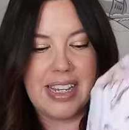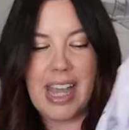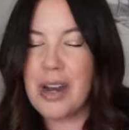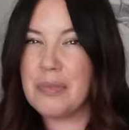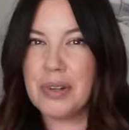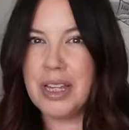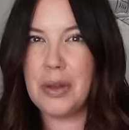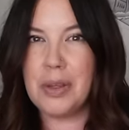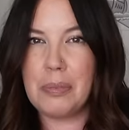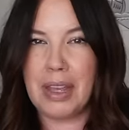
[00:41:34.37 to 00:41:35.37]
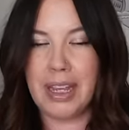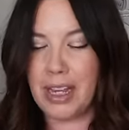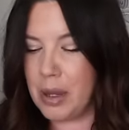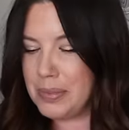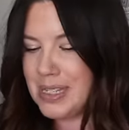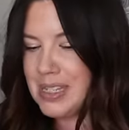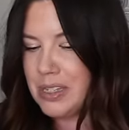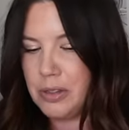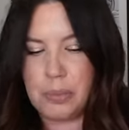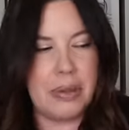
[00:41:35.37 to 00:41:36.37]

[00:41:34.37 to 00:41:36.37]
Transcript: Again, I'm really only picking up silk